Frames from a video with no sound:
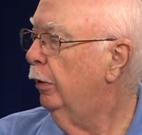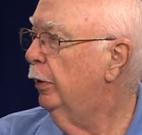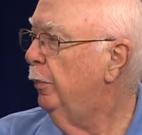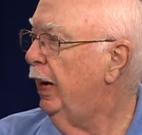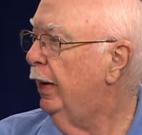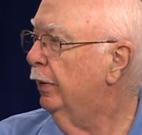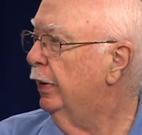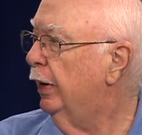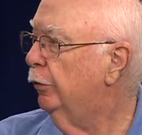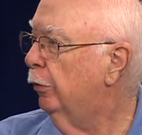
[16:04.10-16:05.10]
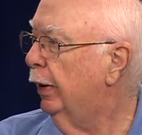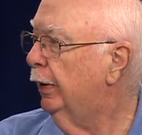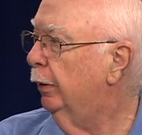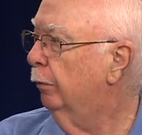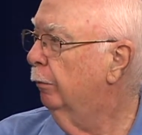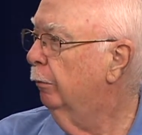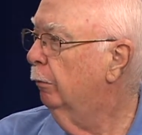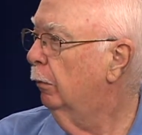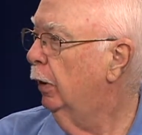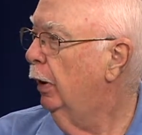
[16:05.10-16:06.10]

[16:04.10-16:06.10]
on the back of that tractor. Mm-hmm.